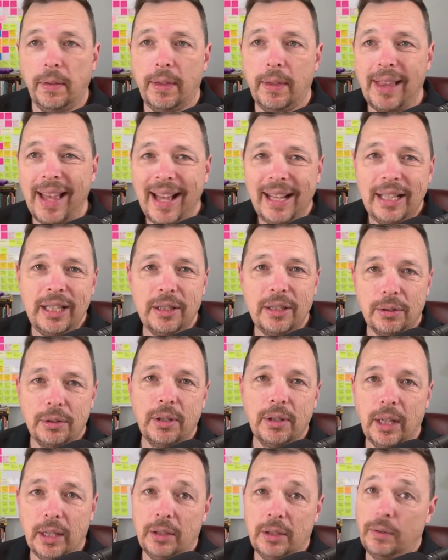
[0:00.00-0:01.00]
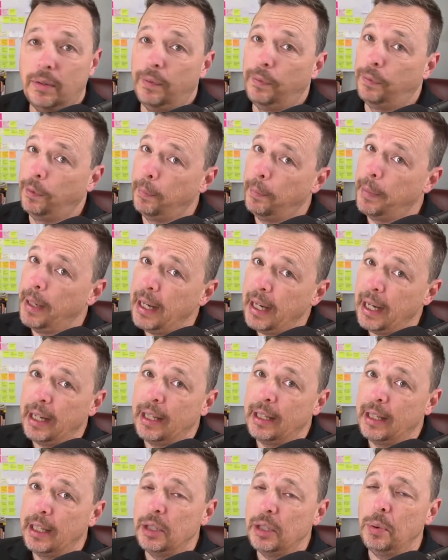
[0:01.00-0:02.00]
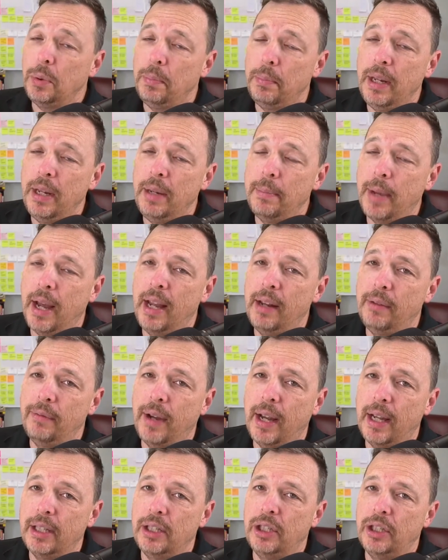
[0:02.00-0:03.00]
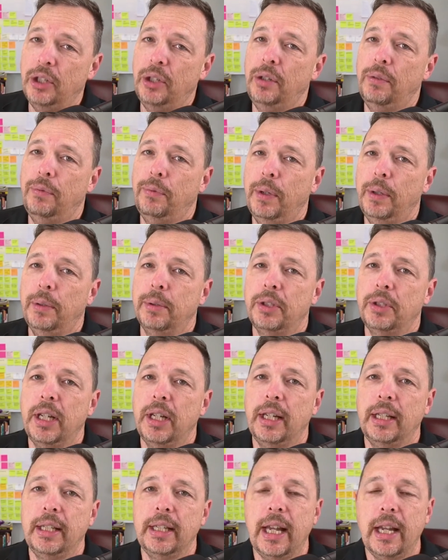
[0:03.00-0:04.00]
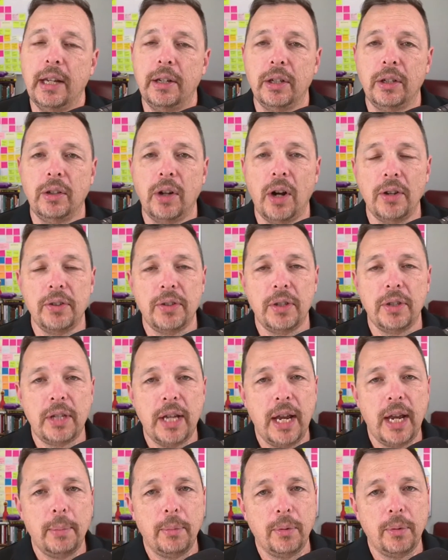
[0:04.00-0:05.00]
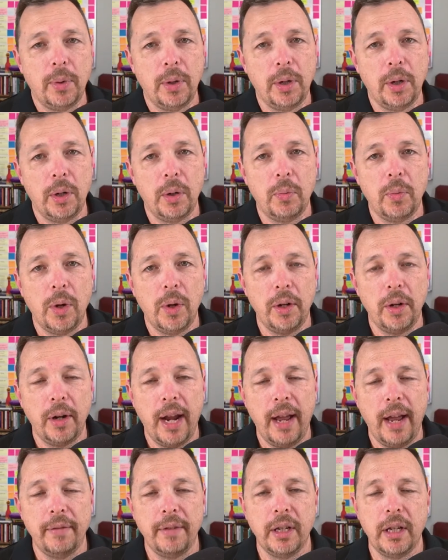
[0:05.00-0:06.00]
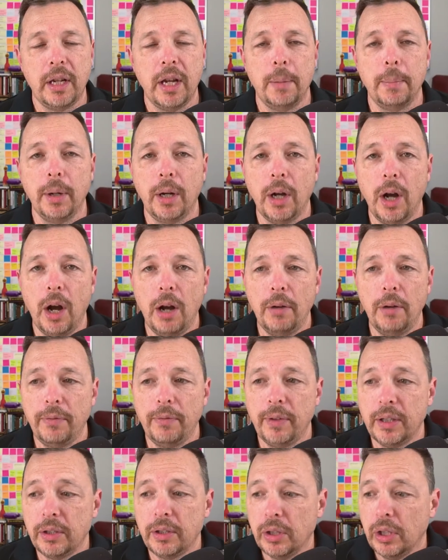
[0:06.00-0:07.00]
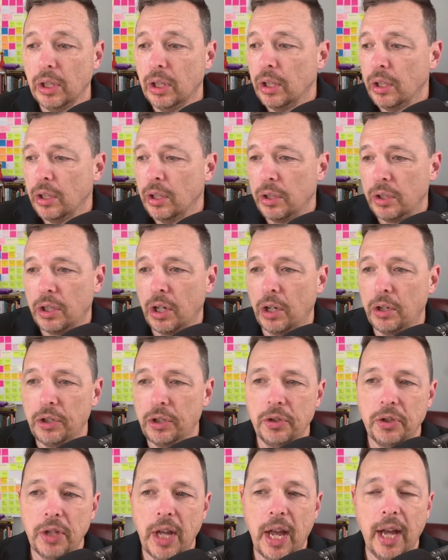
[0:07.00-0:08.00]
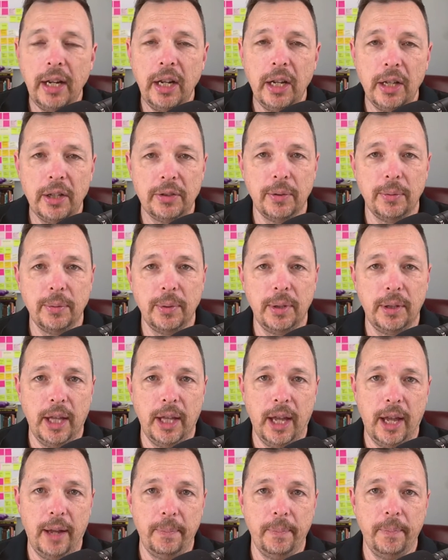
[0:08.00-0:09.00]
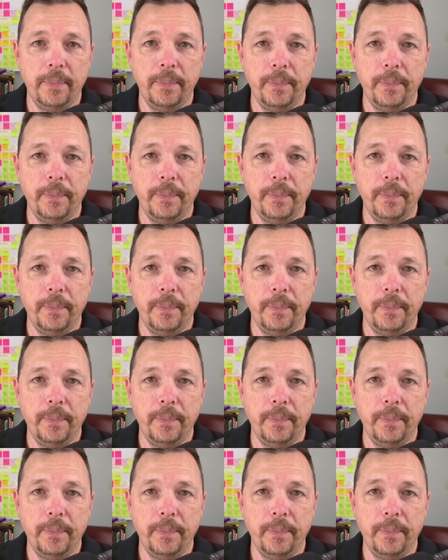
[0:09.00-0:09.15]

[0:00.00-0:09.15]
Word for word: that's, for me, and this would be my advice to you if we were sitting down across the table one-on-one or having a cup of coffee, is start your side hustle with that,